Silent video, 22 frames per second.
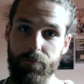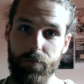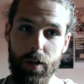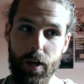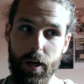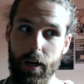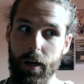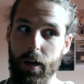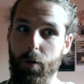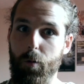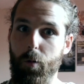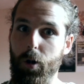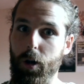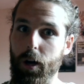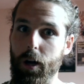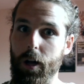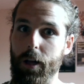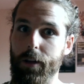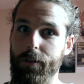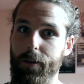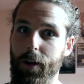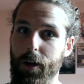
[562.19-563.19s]
Like,
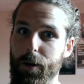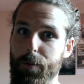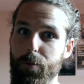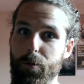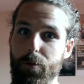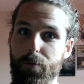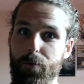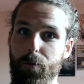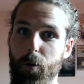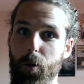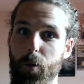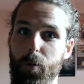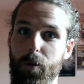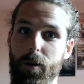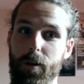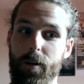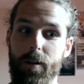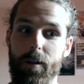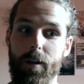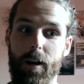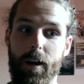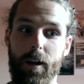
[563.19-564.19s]
it's gonna move forward,